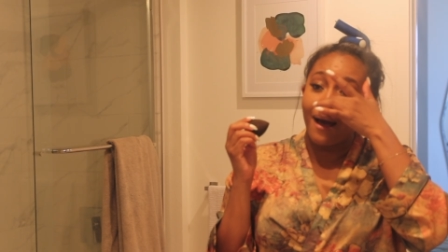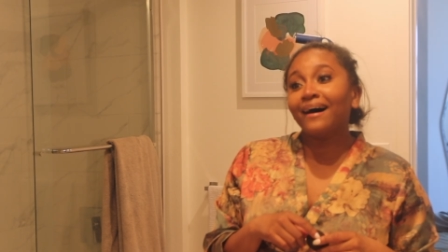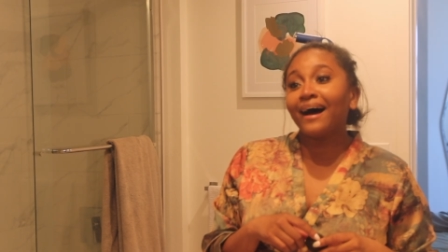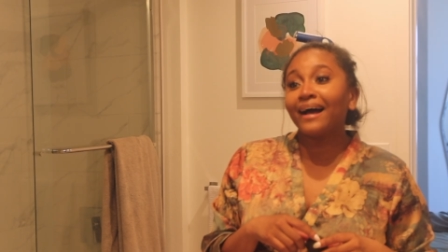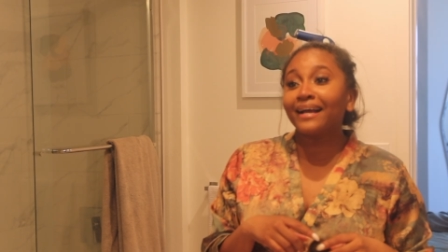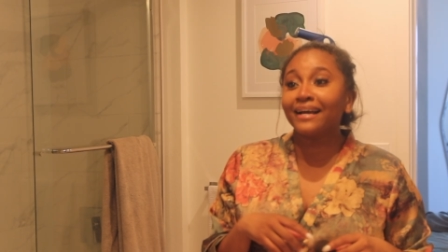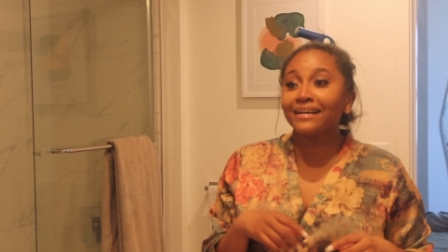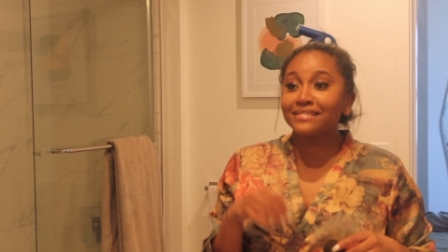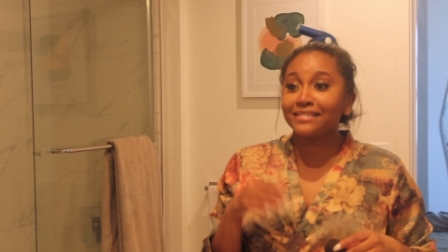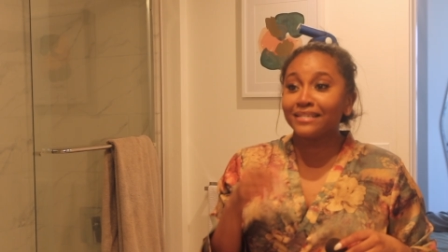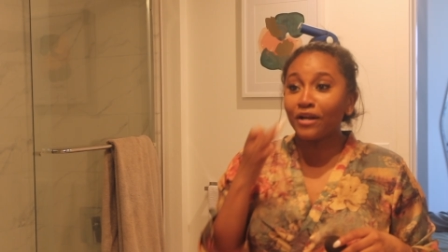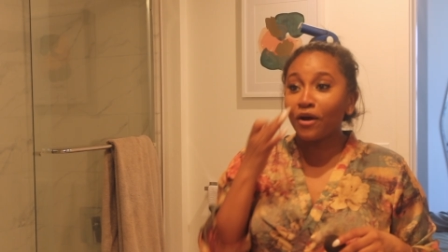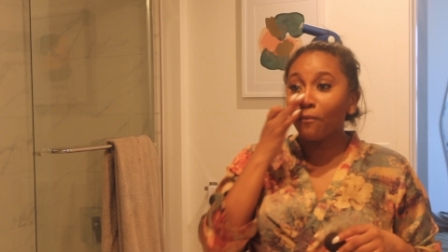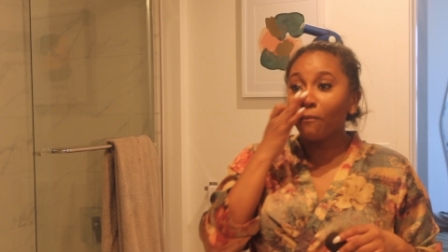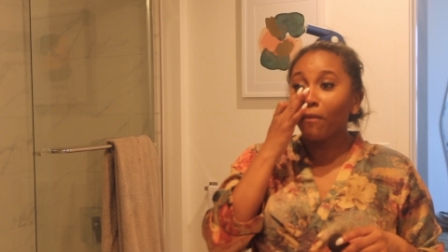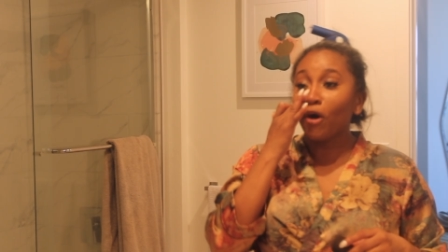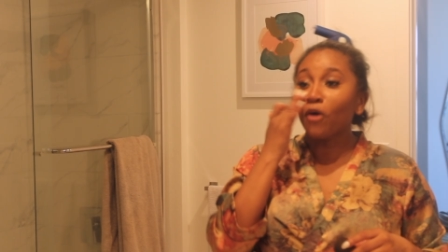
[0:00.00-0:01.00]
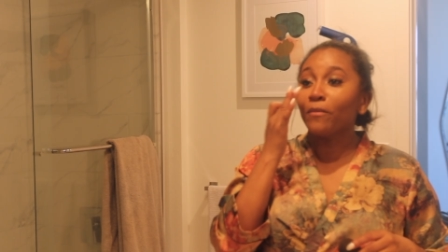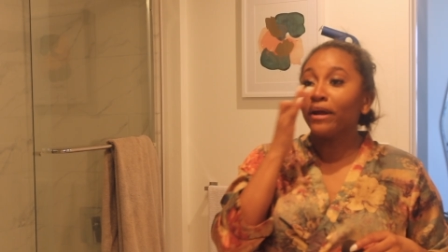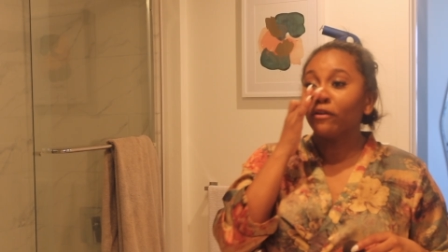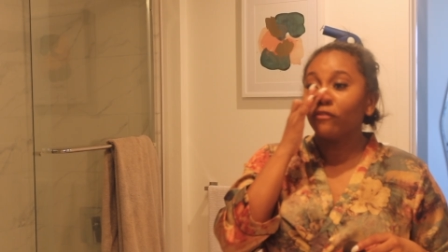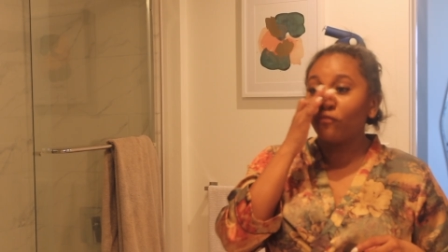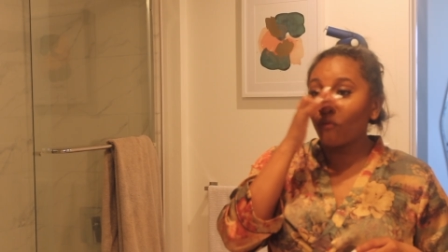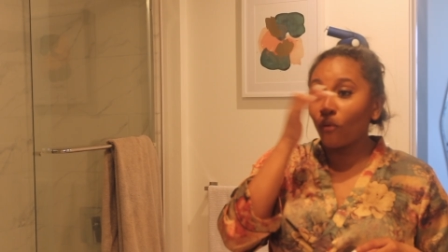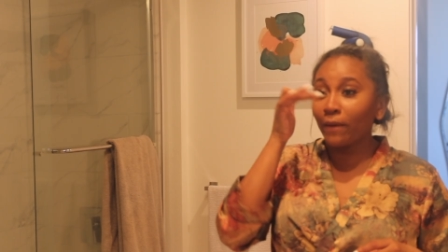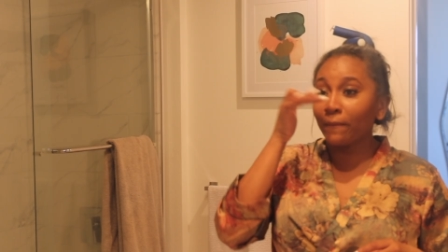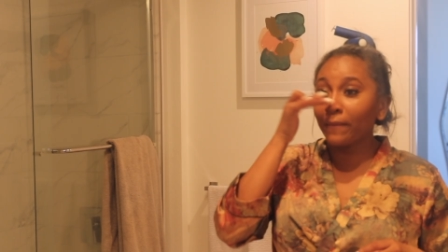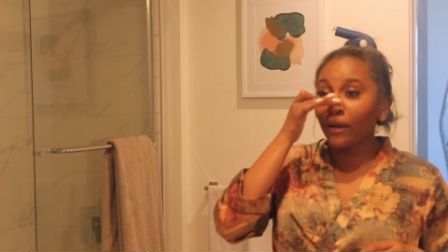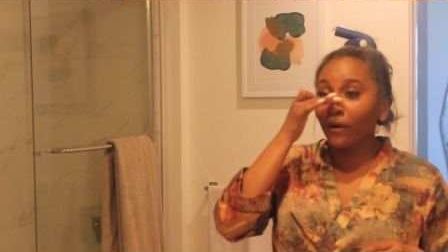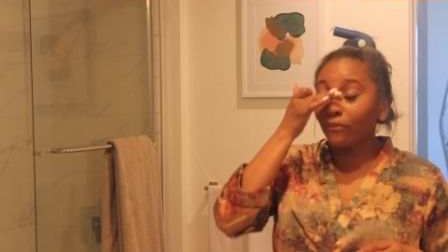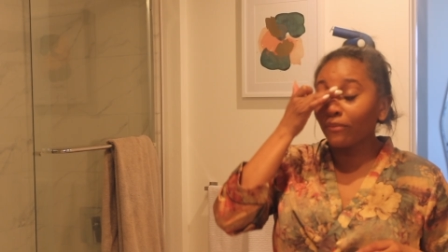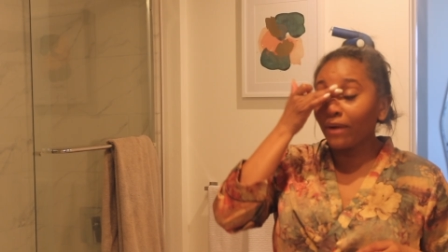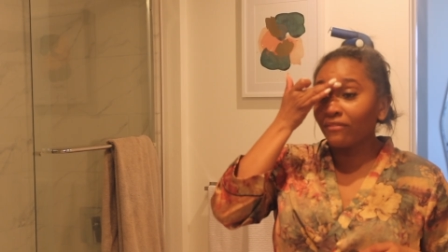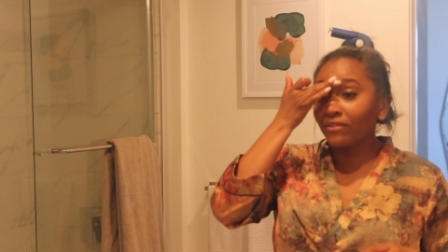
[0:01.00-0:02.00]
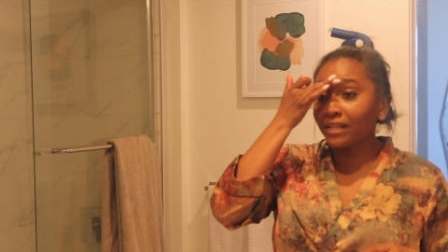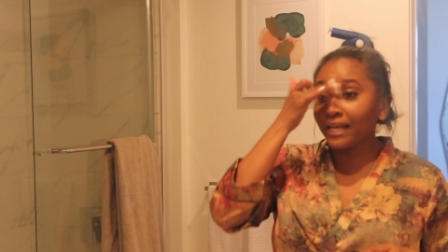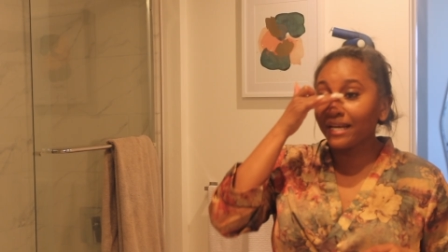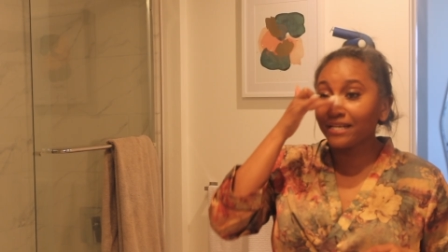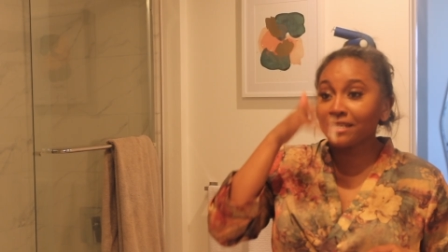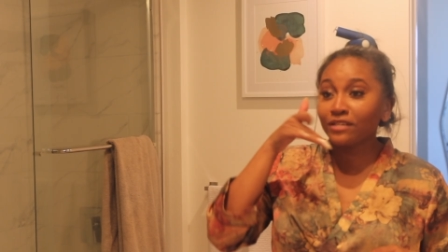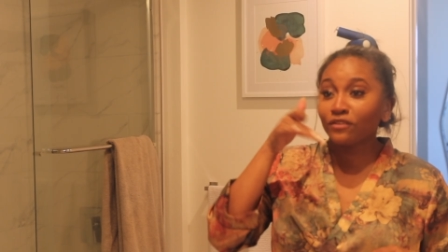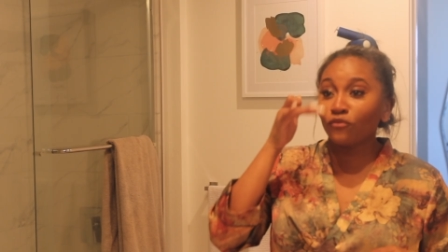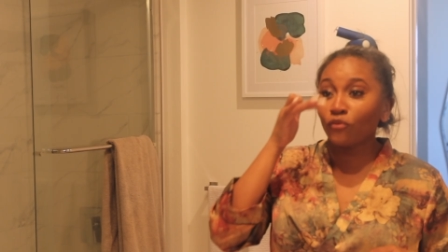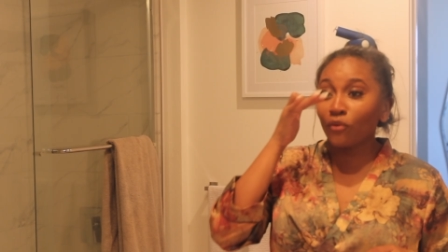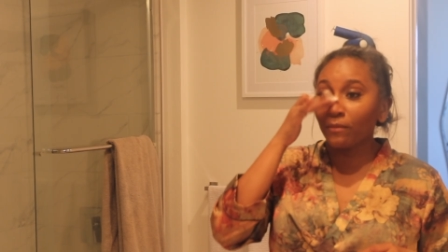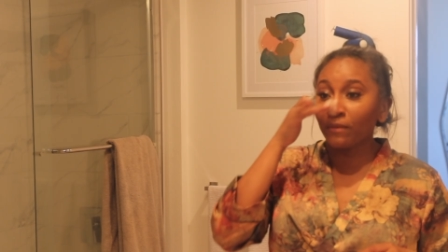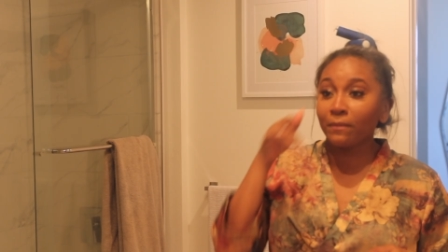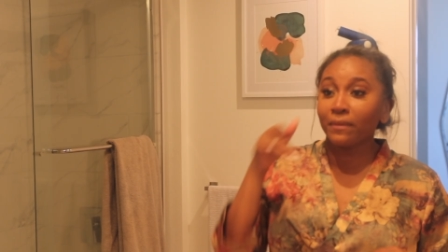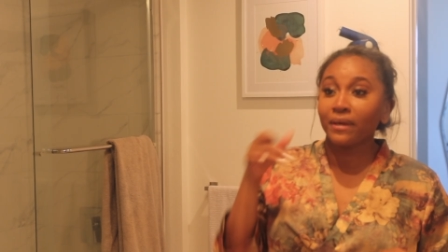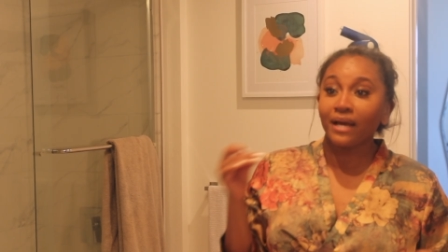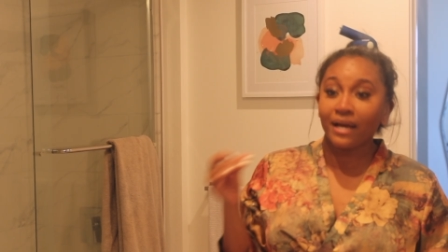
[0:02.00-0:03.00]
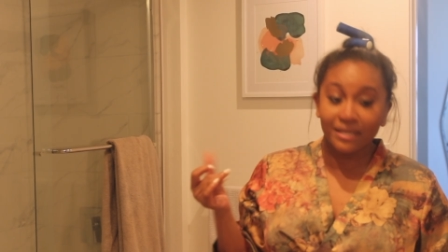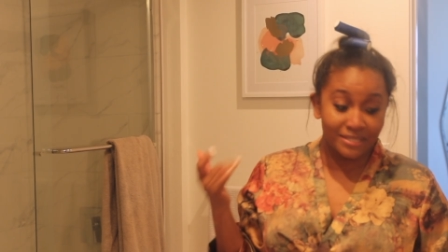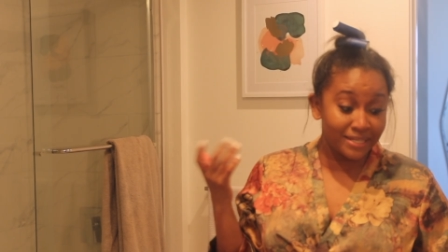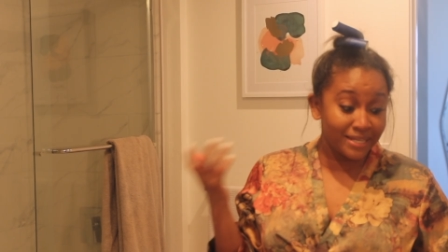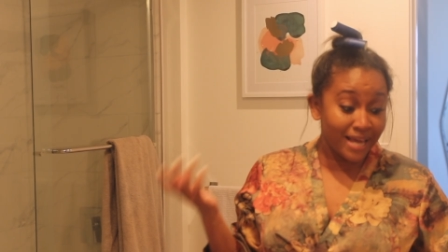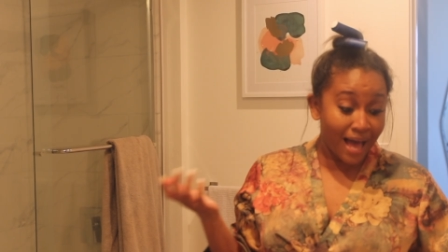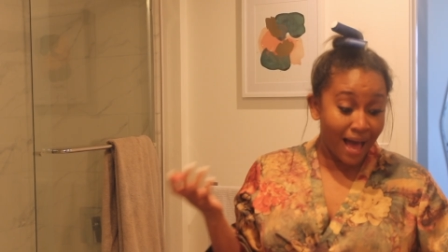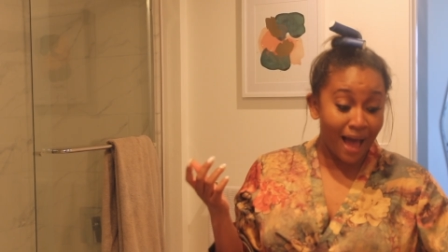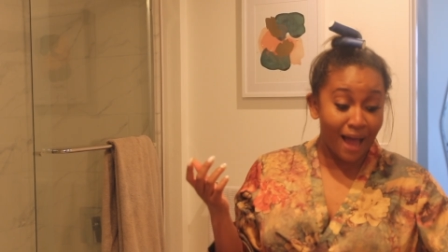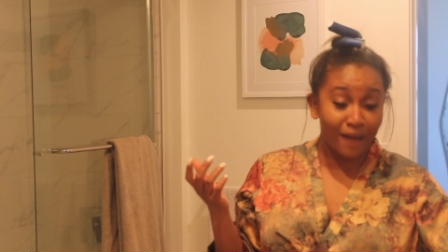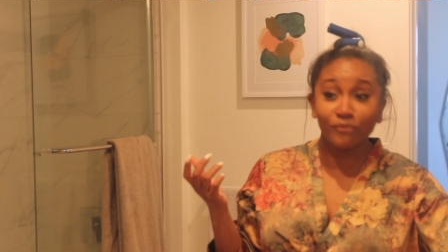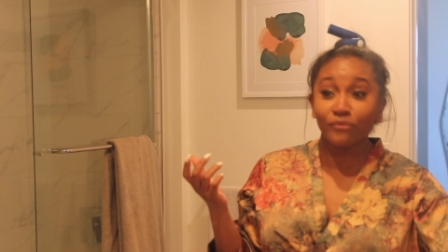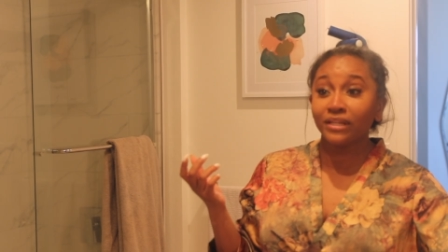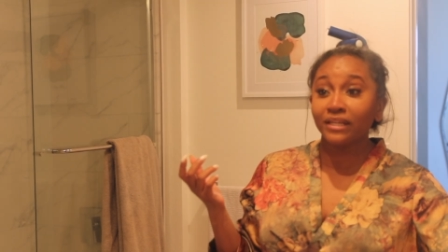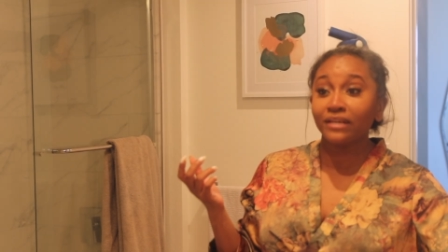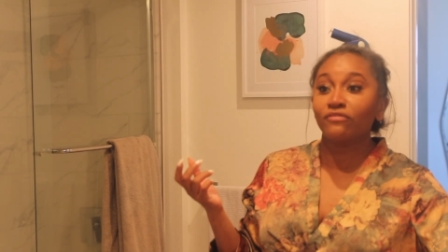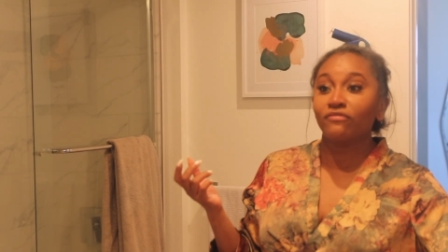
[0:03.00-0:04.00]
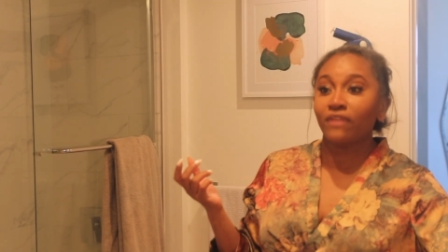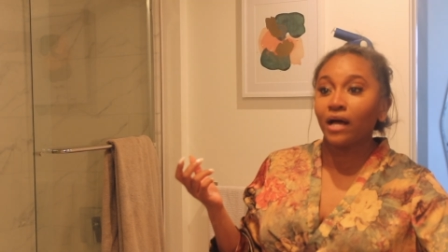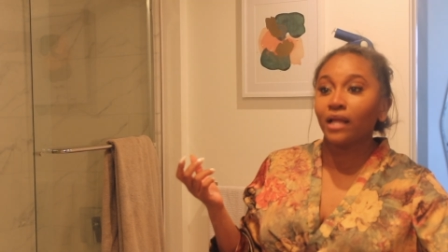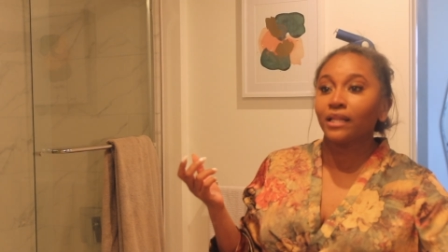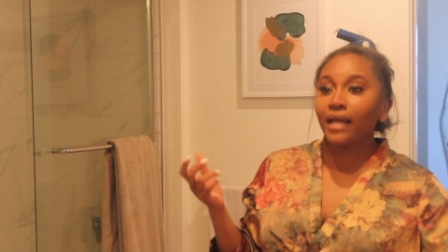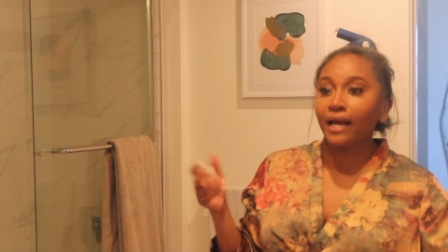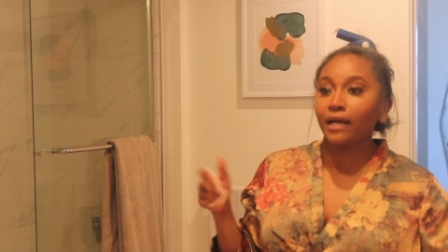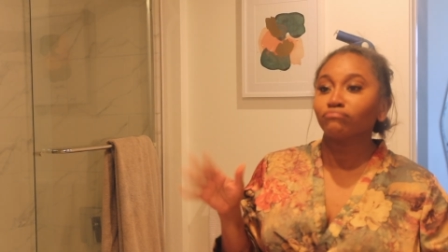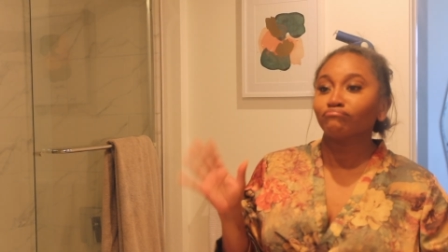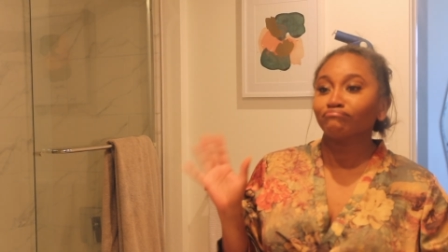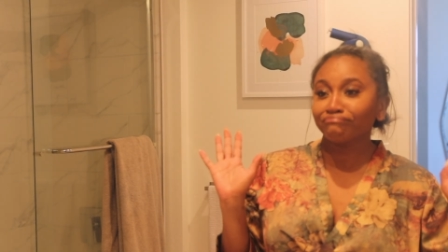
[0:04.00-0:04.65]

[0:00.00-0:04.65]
I guess, you know, moment for me, or revelation for me, because yeah, I really felt like,